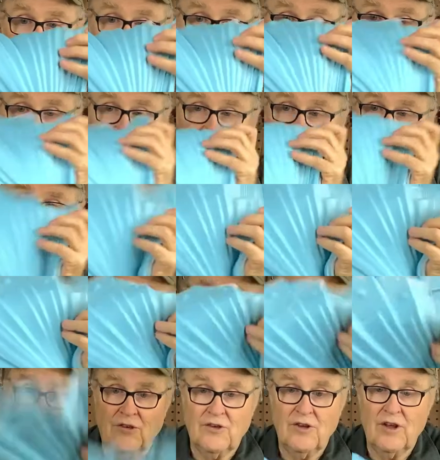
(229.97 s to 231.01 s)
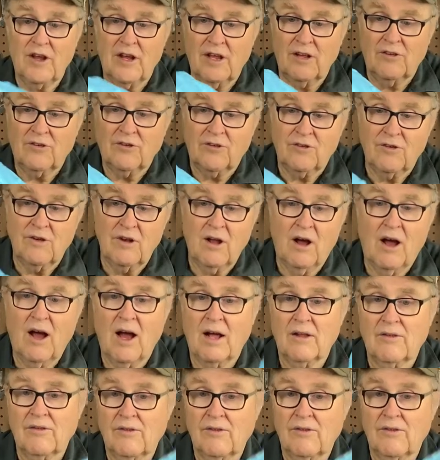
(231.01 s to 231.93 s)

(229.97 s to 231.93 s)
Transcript: it's, as you can see, it's not